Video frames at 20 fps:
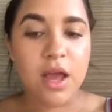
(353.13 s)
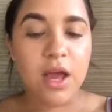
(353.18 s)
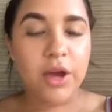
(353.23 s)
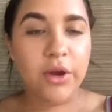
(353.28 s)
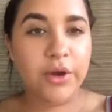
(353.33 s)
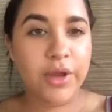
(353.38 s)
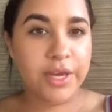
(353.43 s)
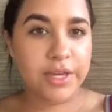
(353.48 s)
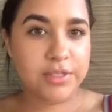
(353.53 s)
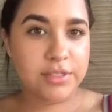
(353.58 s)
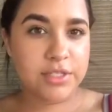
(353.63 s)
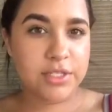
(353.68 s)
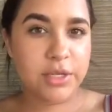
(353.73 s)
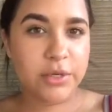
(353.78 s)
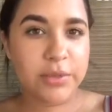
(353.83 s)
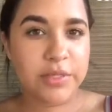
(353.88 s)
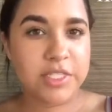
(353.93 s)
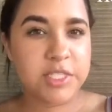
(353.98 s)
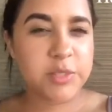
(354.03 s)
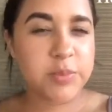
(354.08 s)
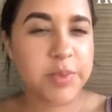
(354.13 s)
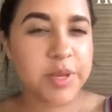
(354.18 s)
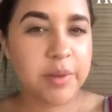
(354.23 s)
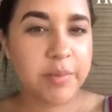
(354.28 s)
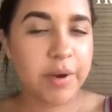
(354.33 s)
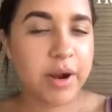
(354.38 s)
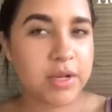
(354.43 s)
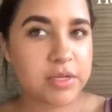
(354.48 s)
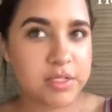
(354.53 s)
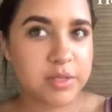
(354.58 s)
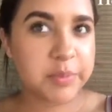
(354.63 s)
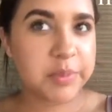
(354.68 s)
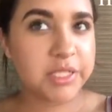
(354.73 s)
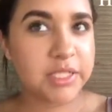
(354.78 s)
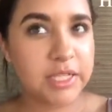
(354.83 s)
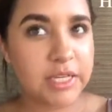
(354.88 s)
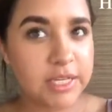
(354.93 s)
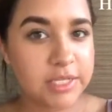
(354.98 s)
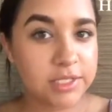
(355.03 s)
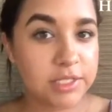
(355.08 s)
Okay, so it's been
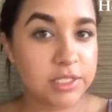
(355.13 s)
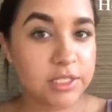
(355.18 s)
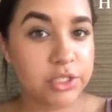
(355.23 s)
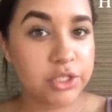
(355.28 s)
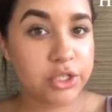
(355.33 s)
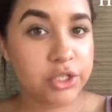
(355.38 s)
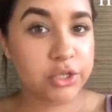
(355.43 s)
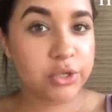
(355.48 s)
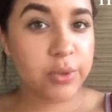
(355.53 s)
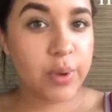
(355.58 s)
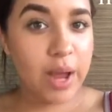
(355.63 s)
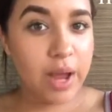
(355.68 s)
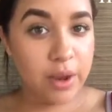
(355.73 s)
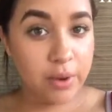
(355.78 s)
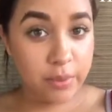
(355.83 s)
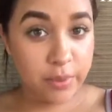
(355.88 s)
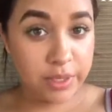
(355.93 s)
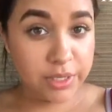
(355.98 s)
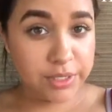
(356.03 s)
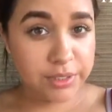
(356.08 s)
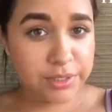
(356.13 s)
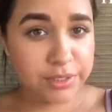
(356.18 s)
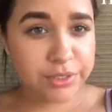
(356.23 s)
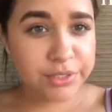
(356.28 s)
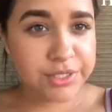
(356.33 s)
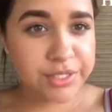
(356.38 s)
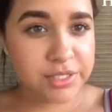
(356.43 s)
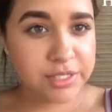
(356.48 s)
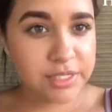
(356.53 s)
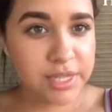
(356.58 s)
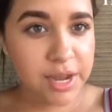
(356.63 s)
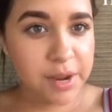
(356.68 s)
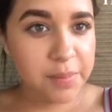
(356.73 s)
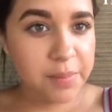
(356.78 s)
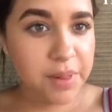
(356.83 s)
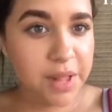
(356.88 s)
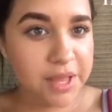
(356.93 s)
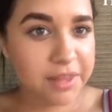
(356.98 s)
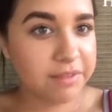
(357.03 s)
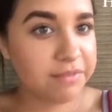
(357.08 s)
approximately 2 hours since I
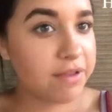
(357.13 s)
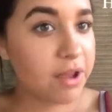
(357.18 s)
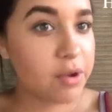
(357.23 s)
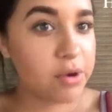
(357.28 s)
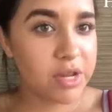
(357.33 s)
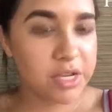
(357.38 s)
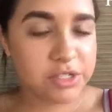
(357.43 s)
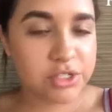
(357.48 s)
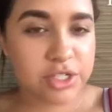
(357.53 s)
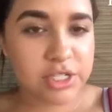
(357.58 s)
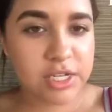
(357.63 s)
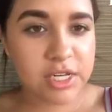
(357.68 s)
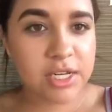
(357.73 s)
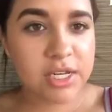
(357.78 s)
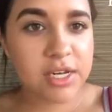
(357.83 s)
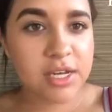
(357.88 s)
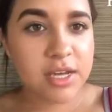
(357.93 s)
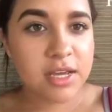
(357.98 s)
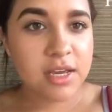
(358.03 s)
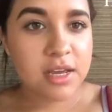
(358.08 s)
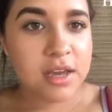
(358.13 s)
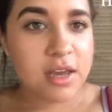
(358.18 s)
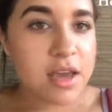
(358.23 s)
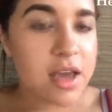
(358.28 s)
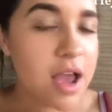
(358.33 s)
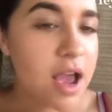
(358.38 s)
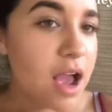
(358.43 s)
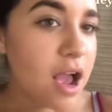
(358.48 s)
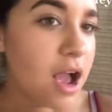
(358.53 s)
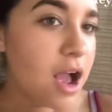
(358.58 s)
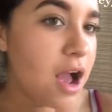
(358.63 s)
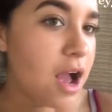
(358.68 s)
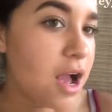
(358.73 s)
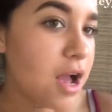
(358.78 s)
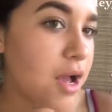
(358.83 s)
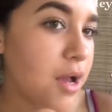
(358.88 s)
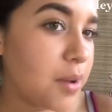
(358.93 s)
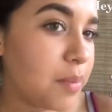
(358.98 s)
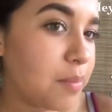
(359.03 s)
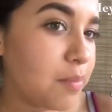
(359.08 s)
applied the foundation.
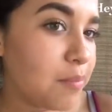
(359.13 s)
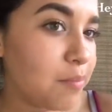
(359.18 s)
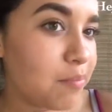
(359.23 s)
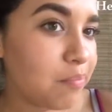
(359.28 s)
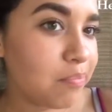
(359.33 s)
Yeah.